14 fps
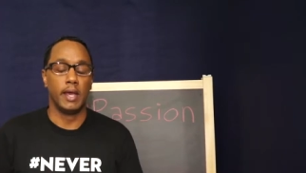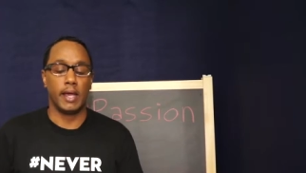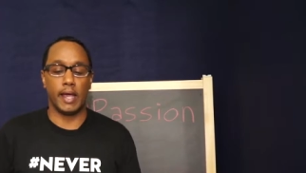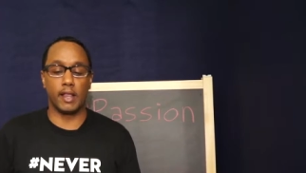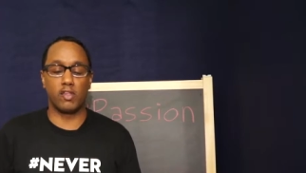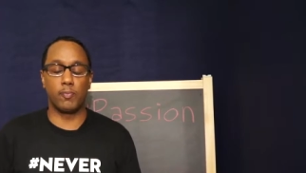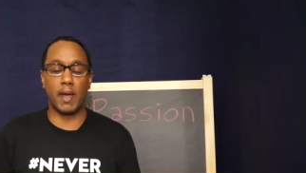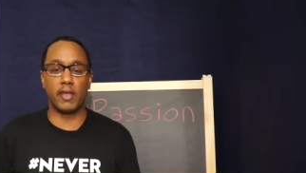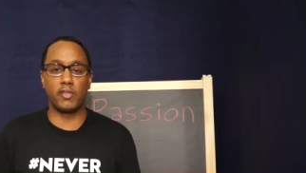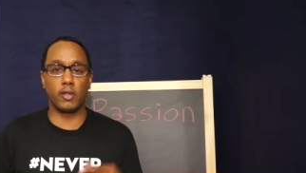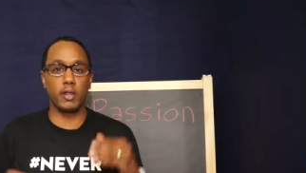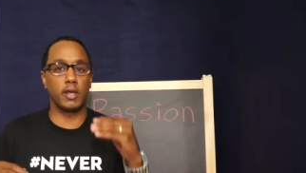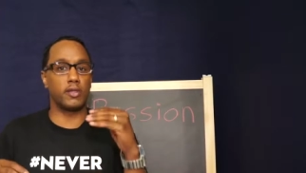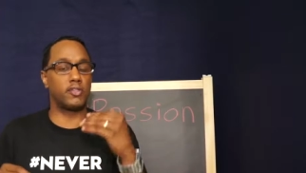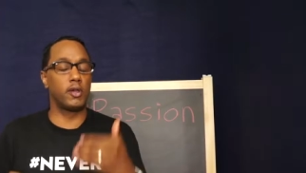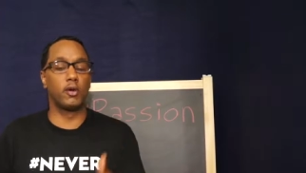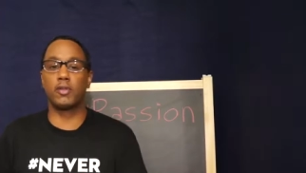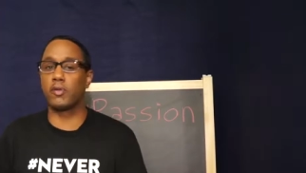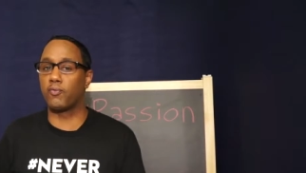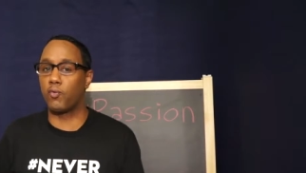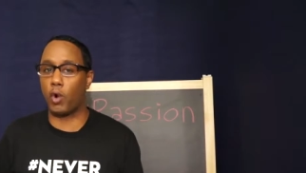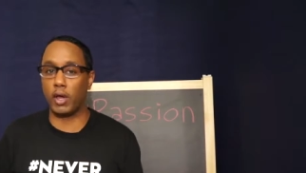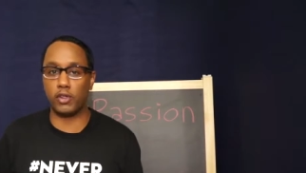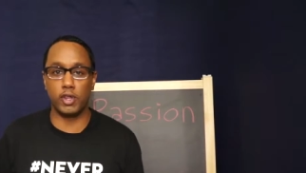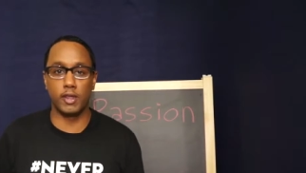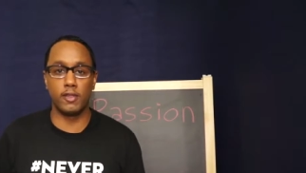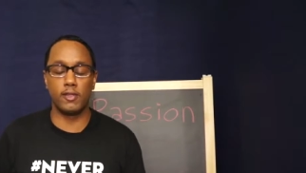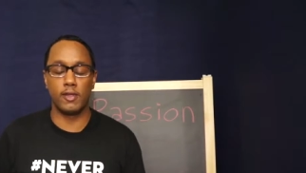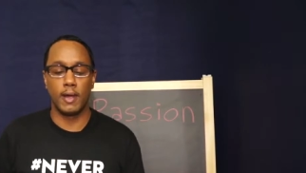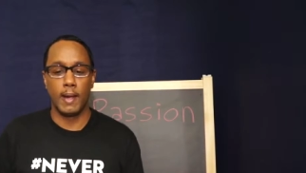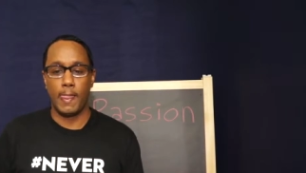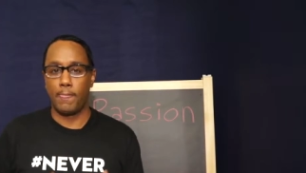It's basically a series of questions.